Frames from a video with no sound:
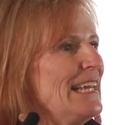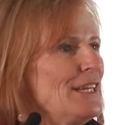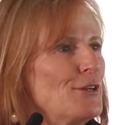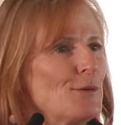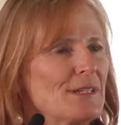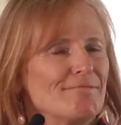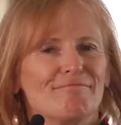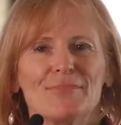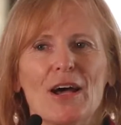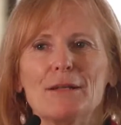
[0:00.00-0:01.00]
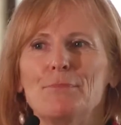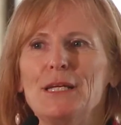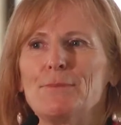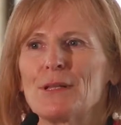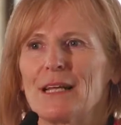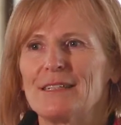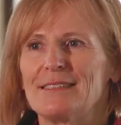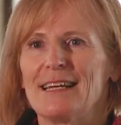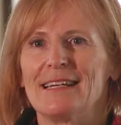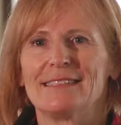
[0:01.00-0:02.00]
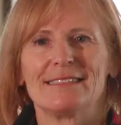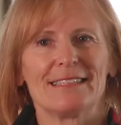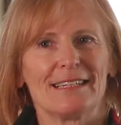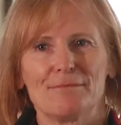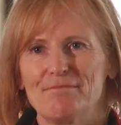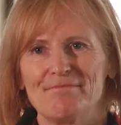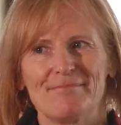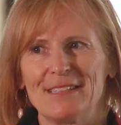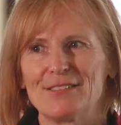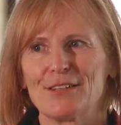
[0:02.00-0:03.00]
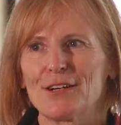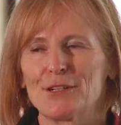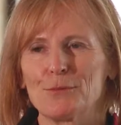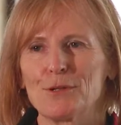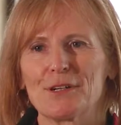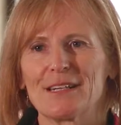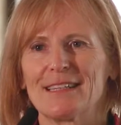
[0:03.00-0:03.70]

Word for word: You know, and 9 people out of 10 said it's not going to work.